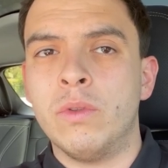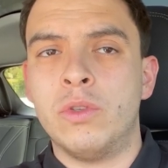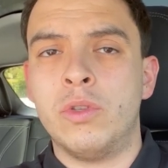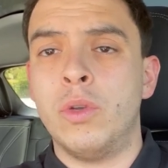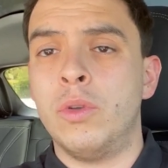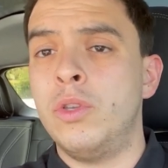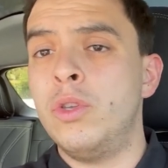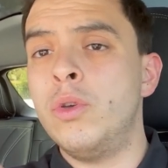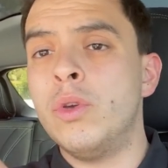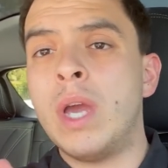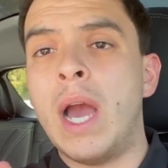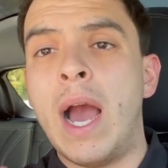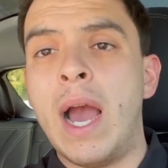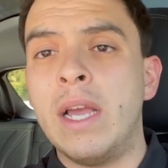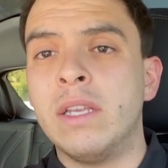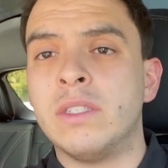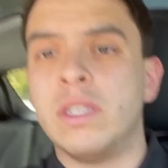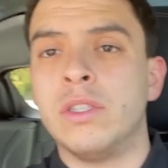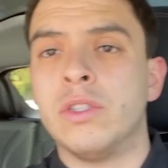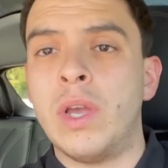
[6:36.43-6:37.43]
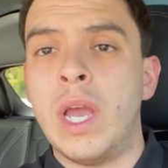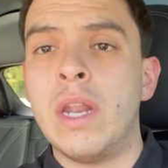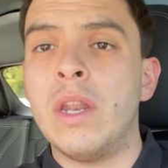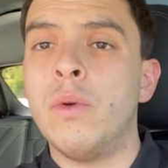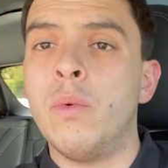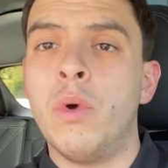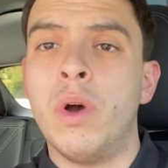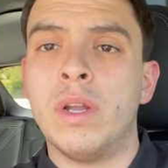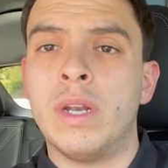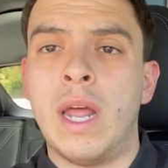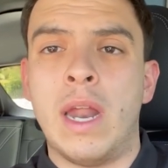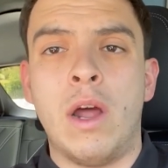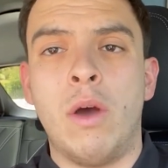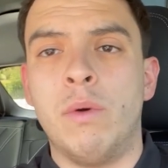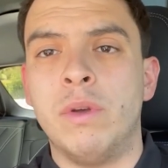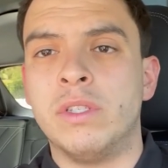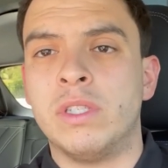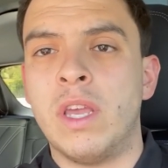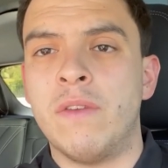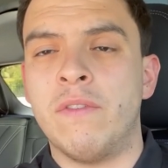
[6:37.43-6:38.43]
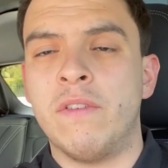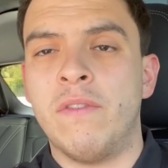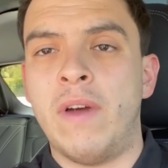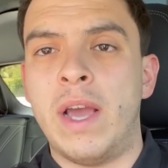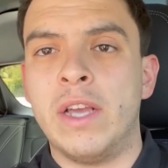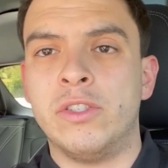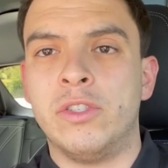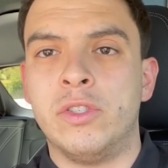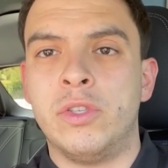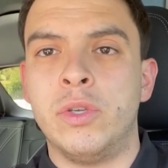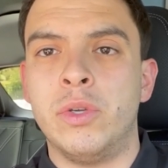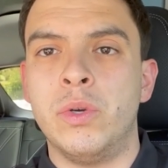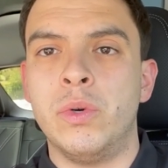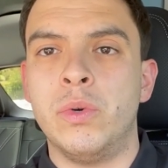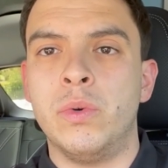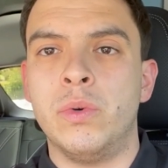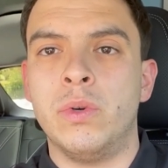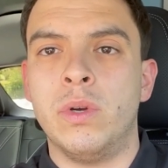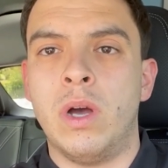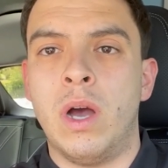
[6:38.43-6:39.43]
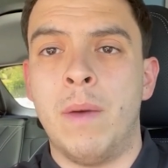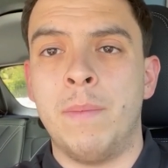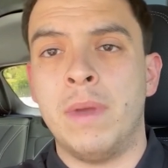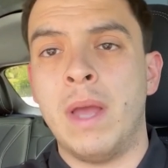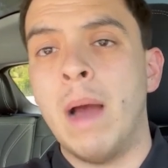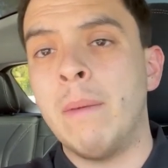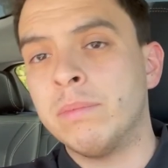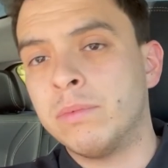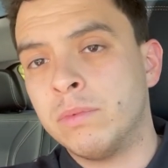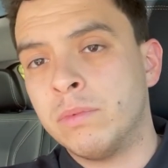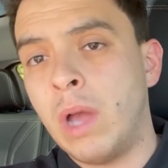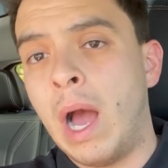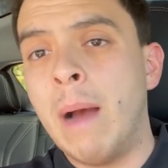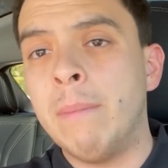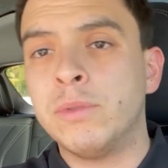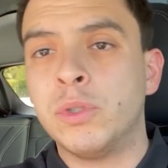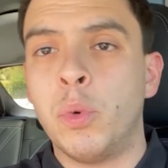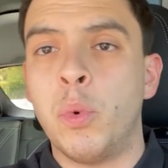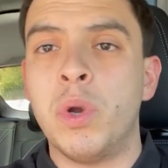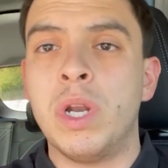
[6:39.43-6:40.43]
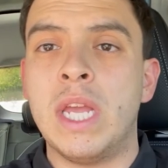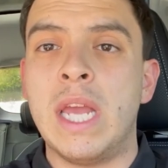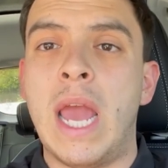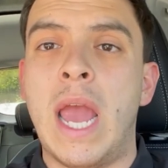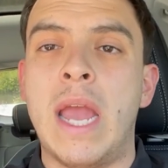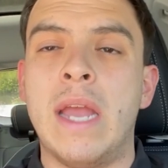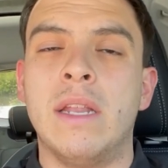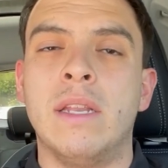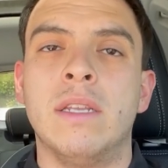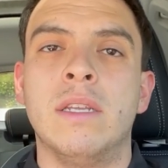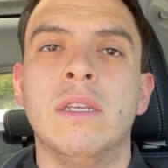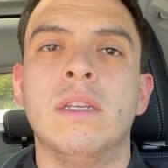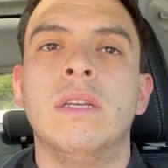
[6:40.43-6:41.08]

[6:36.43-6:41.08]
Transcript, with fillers: to you guys and to anyone that I always give advice to, I mean, I'm 28,